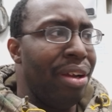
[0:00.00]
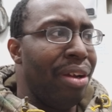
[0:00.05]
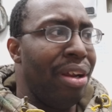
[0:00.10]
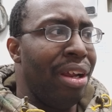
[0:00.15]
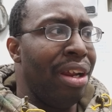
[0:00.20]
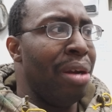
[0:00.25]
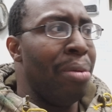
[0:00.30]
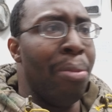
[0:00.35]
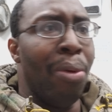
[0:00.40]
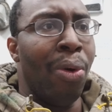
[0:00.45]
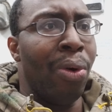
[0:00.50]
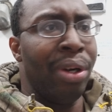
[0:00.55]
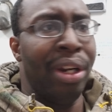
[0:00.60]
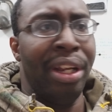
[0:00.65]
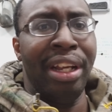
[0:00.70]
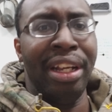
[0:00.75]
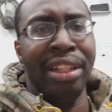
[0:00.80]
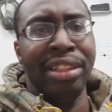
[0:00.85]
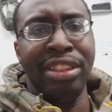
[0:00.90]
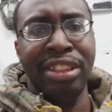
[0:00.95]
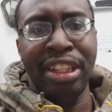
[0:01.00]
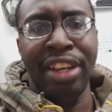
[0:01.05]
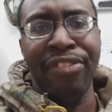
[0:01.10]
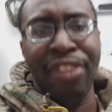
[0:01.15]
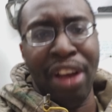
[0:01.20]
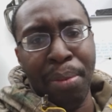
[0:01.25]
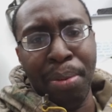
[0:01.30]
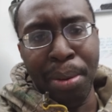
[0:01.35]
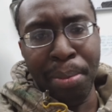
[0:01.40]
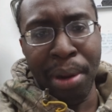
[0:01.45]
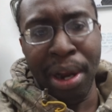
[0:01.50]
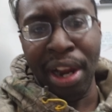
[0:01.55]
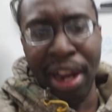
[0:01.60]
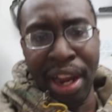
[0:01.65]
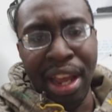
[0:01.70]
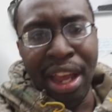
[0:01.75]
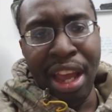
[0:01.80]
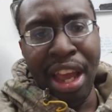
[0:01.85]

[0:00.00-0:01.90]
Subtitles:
in the morning and see if I can